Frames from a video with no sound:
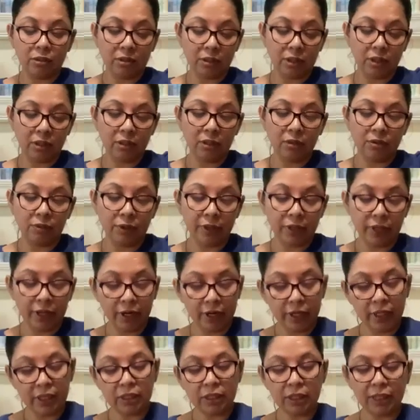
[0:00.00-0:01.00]
you're going to go in
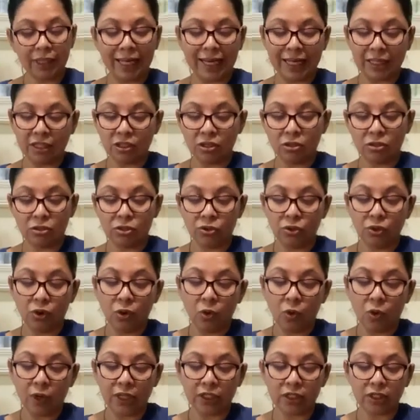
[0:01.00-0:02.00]
there and it's going to ask you
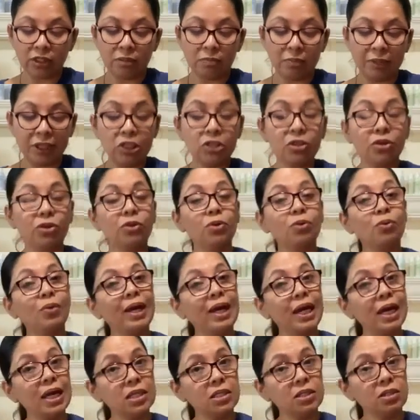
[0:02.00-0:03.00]
2 questions. Make sure
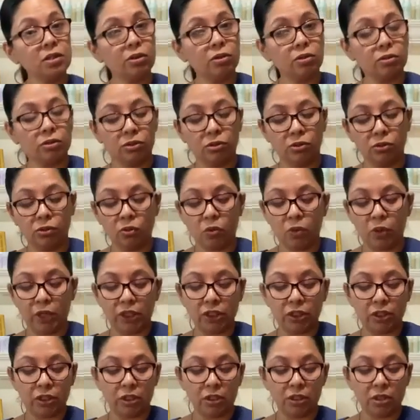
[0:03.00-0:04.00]
you answer those 2
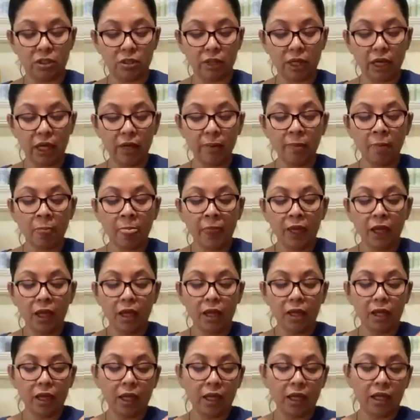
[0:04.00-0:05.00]
questions, okay?
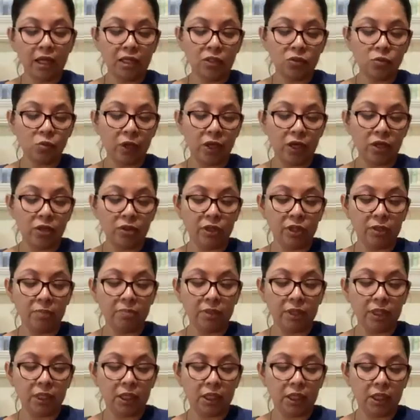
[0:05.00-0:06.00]
And this way you
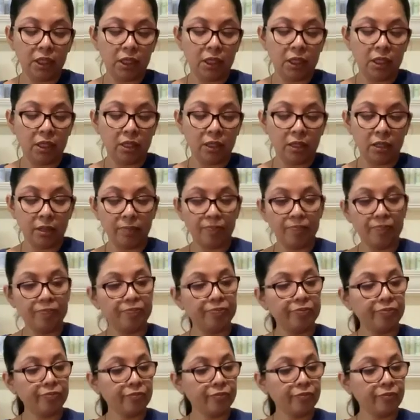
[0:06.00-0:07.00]
can be
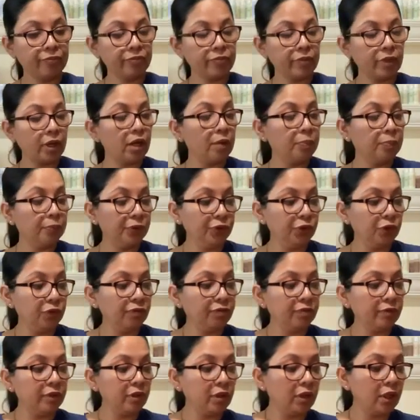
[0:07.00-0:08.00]

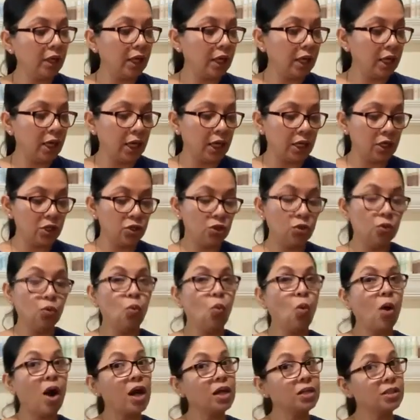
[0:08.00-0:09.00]
approved. And
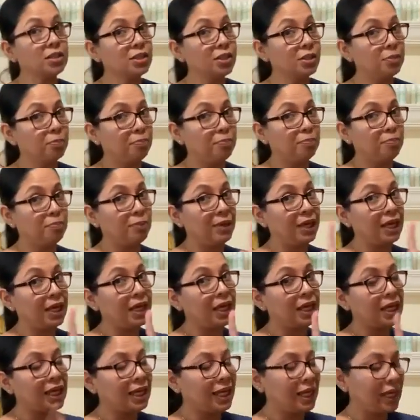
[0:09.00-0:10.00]
you want to
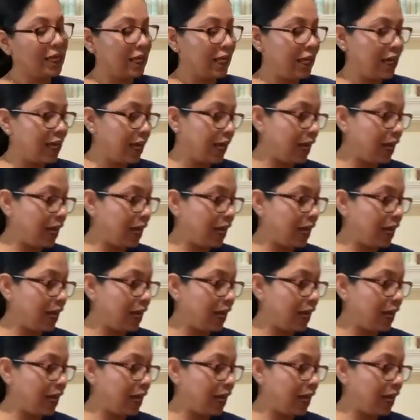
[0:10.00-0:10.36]
be